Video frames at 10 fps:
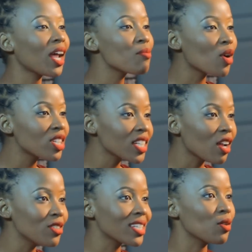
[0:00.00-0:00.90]
but I brought an
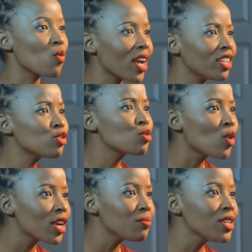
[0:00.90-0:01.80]
outfit. She's like, why didn't you
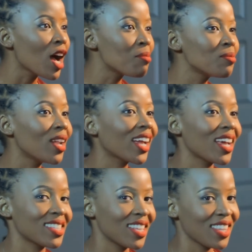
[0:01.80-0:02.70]
wake me up? I'm like,
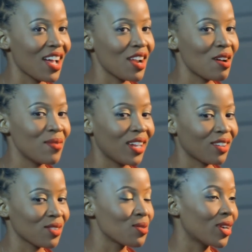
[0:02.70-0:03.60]
I set the alarm and
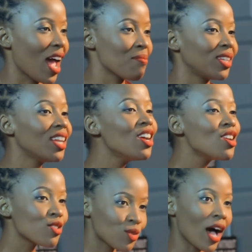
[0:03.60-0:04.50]
I don't know what happened.
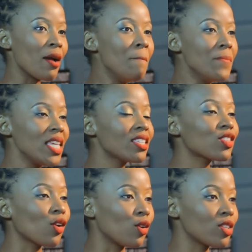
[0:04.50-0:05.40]
So I miss
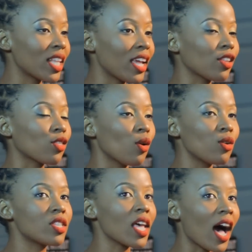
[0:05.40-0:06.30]
those. Like,
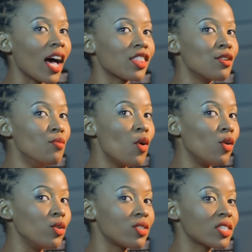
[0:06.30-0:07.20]
those are the
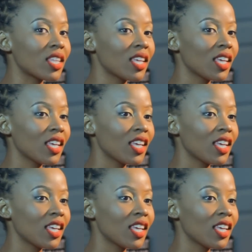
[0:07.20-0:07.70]
most